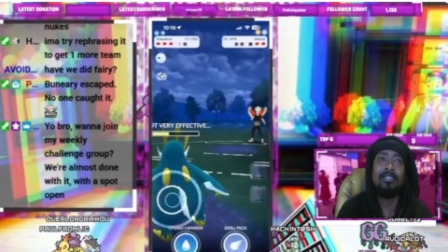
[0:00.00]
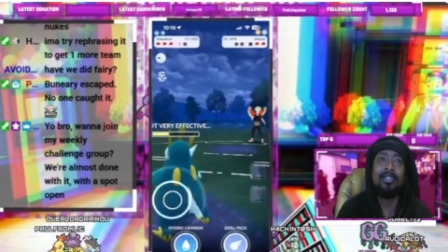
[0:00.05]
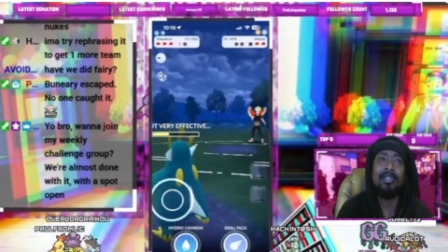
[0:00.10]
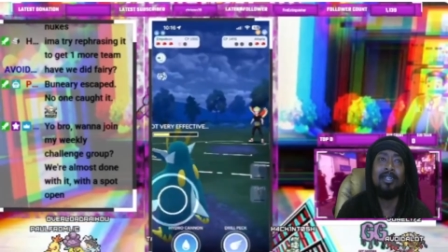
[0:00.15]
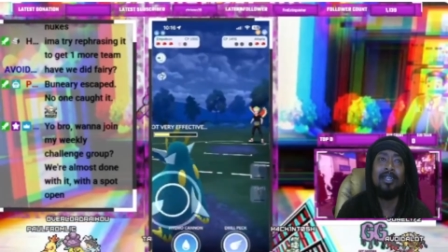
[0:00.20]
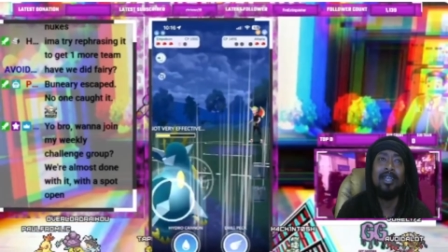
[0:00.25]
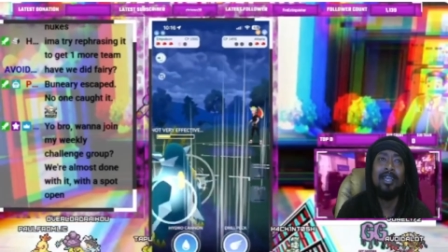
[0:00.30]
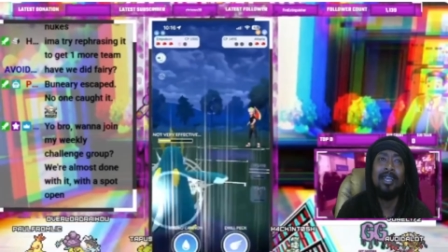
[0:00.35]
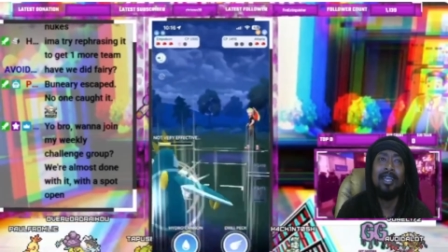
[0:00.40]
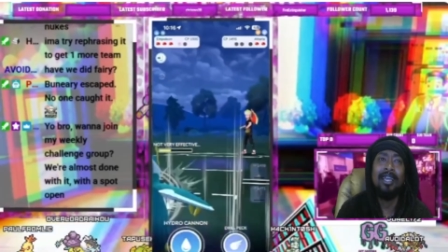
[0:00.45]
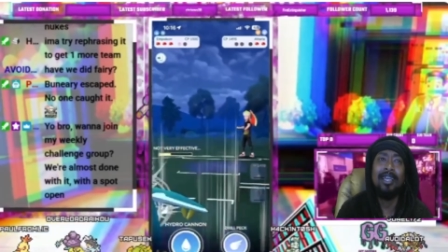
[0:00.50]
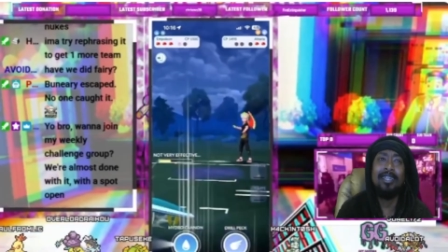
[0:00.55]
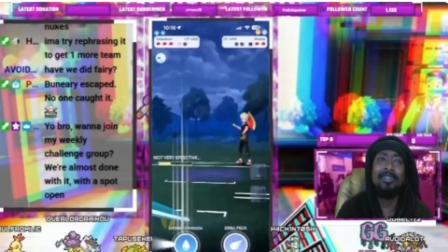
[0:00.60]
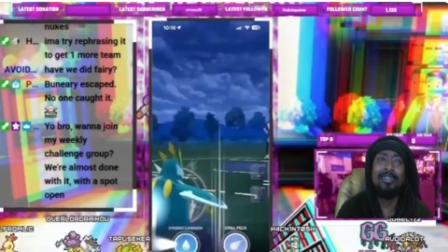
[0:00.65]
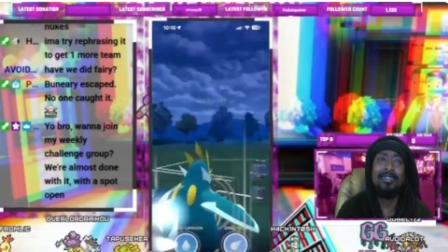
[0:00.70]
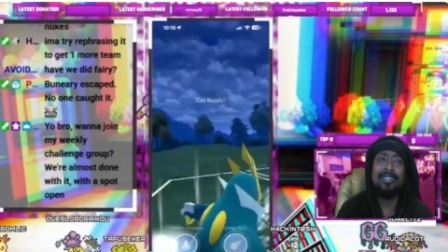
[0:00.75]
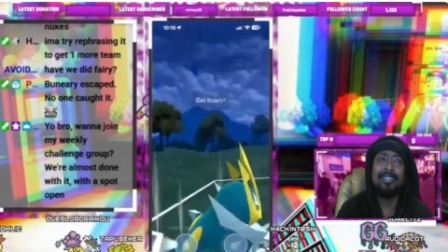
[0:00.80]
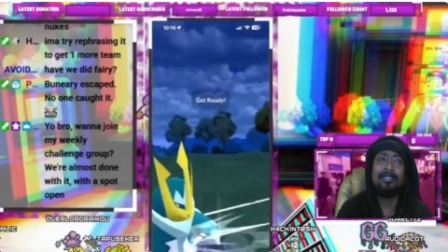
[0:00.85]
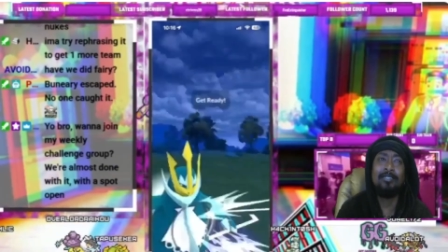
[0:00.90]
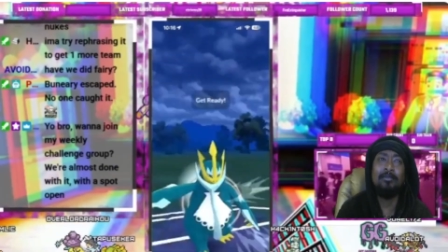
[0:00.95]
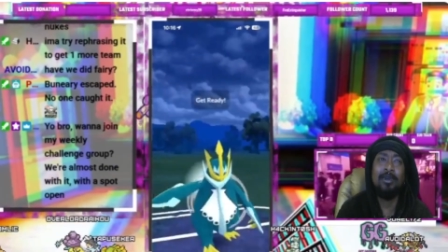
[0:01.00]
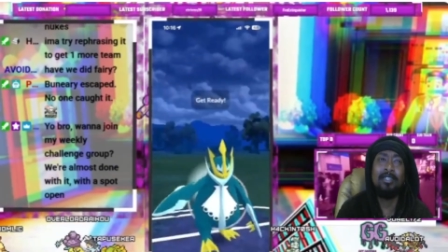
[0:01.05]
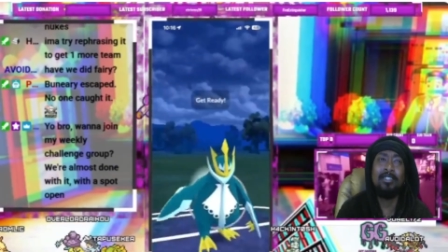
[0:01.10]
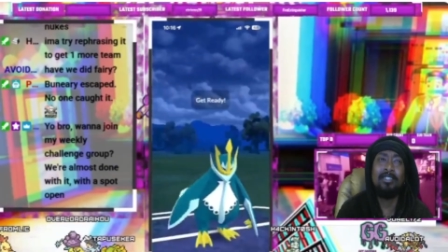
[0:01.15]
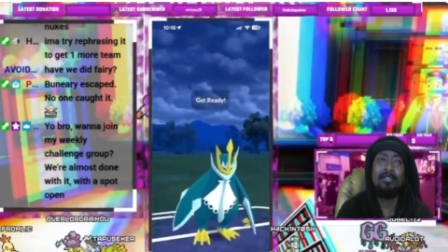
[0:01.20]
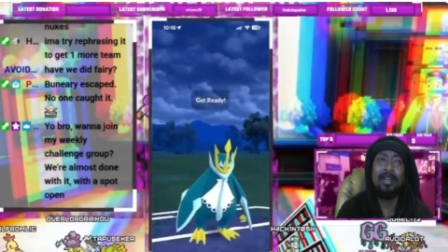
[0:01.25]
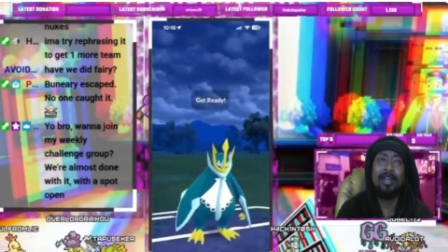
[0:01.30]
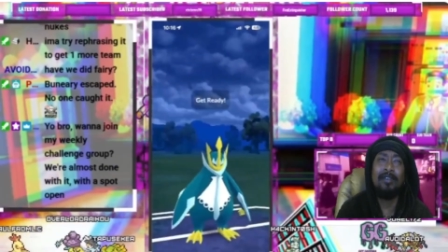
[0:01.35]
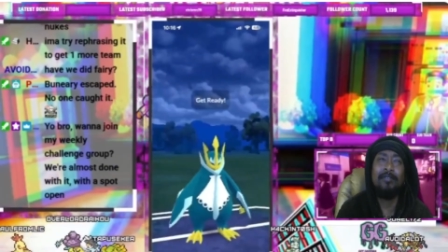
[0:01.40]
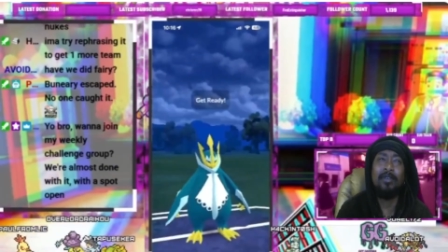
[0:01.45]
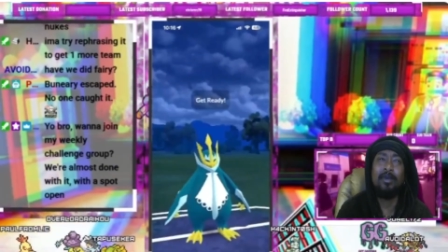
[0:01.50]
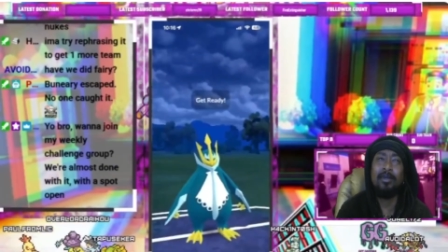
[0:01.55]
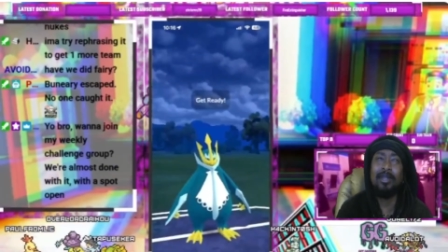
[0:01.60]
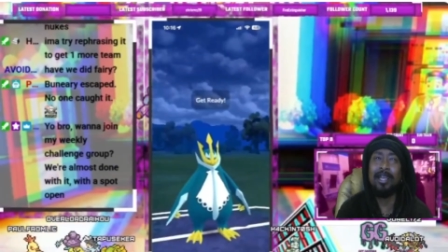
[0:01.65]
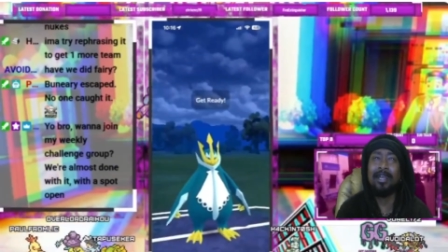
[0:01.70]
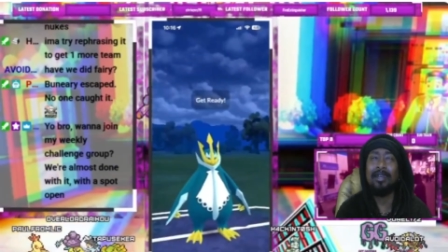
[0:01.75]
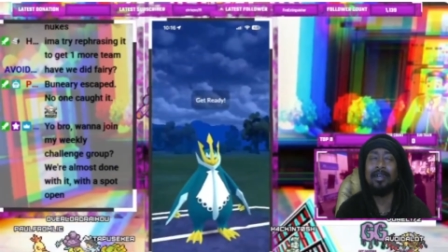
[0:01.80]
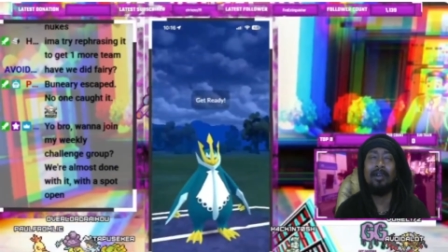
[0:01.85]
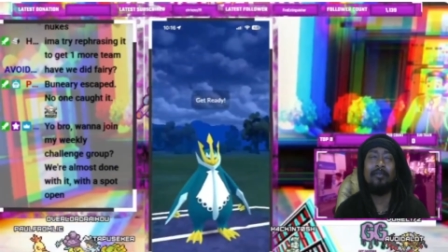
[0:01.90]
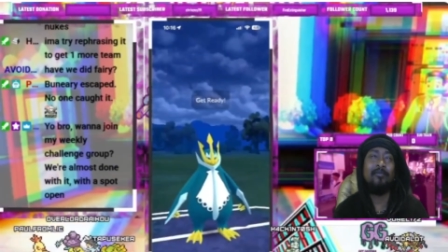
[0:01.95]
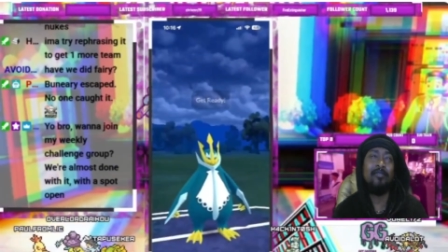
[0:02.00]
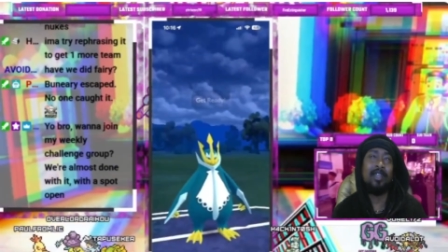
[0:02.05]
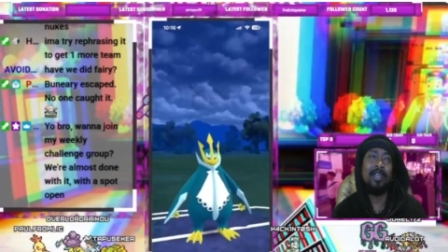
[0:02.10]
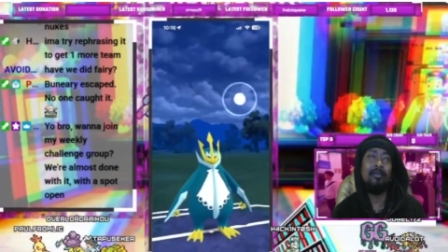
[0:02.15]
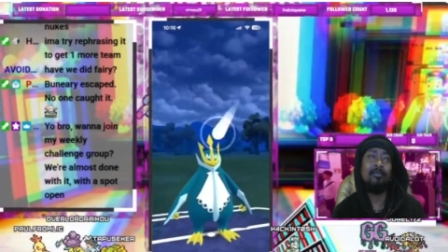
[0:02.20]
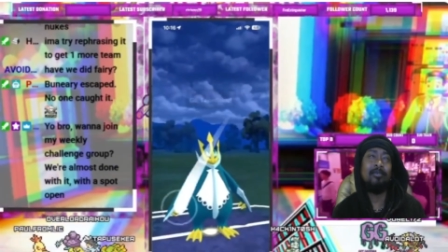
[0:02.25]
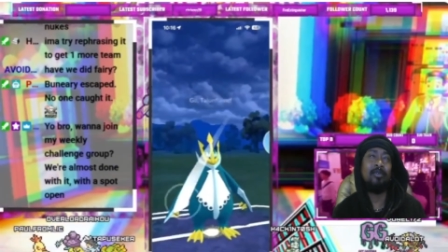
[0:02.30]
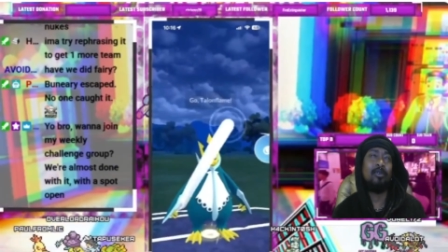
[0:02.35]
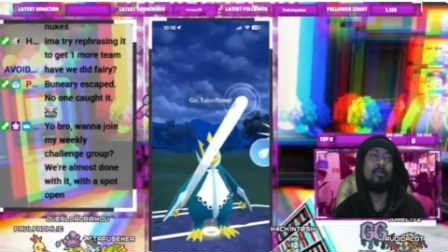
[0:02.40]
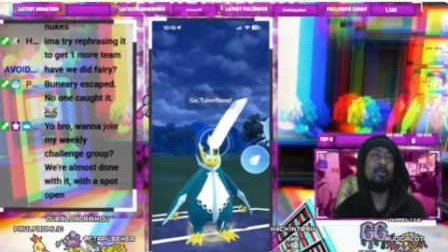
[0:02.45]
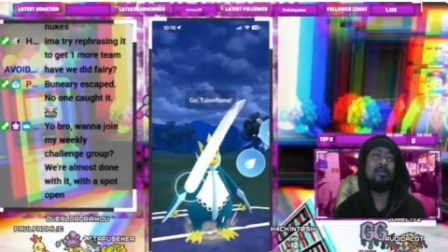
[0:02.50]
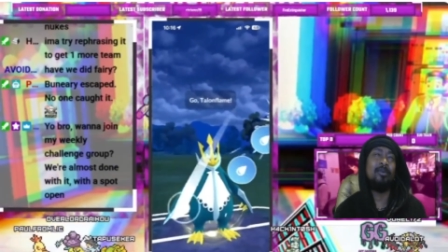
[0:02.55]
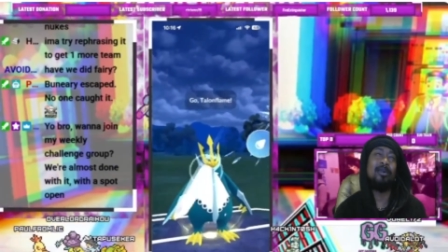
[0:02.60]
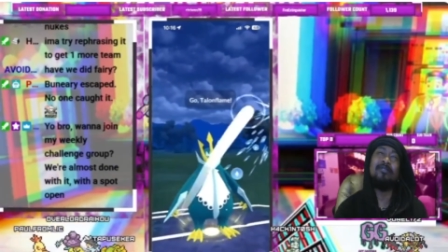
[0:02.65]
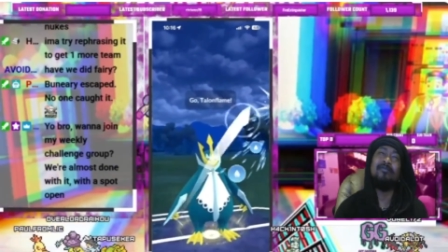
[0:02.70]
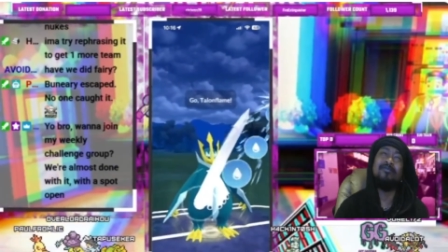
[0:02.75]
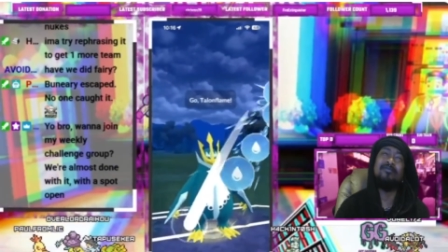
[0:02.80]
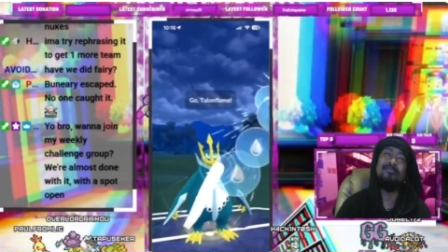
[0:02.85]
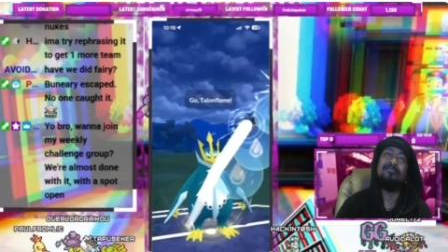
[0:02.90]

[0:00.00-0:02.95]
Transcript: and it does as much as I feel like a Flamethrower would have